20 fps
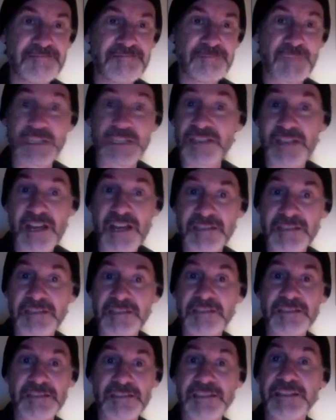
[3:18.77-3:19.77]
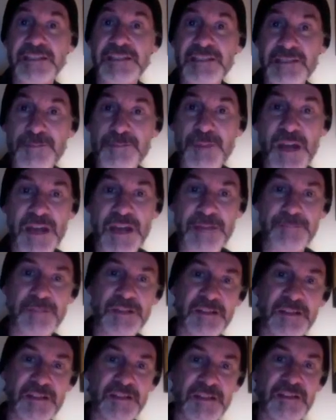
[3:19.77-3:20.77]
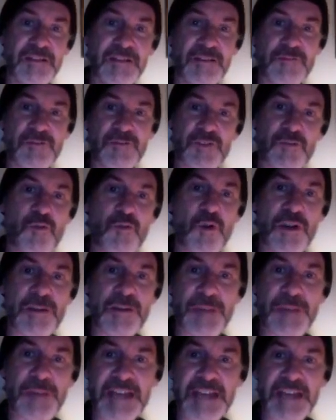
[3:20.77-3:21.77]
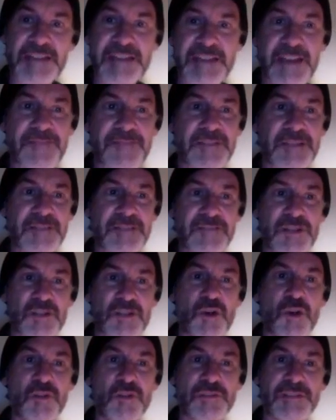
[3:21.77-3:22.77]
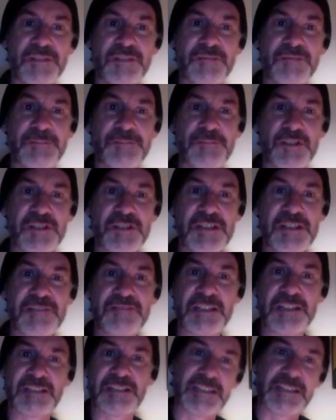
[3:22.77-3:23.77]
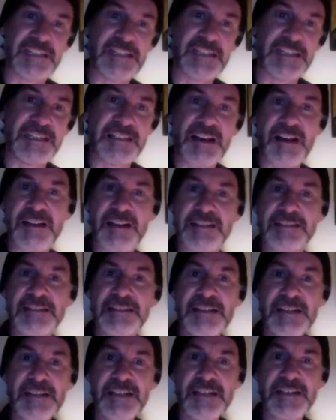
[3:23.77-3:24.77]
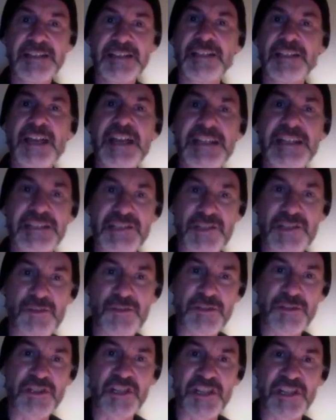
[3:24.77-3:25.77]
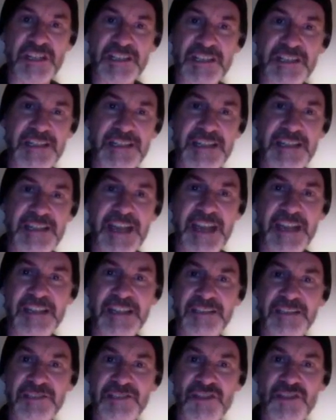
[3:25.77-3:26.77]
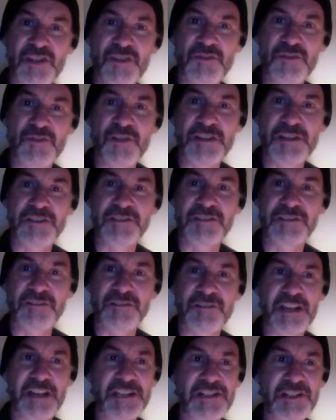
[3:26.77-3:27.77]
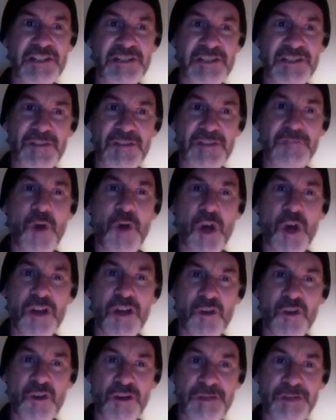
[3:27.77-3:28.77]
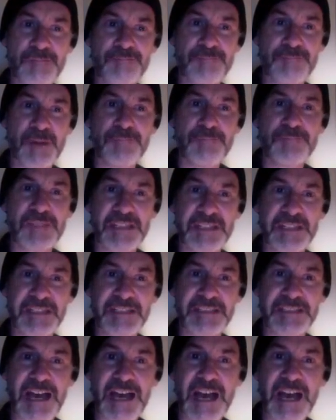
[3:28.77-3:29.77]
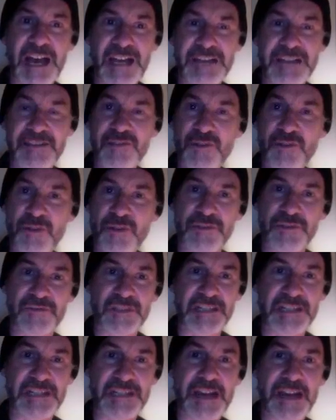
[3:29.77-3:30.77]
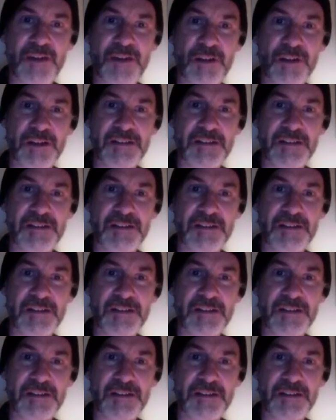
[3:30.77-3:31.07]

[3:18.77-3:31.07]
McDunn lit his pipe. It was 7:15 of a cold November evening, the heat on, the light switching its tail in 200 directions, the foghorn bumbling in the high throat of the tower.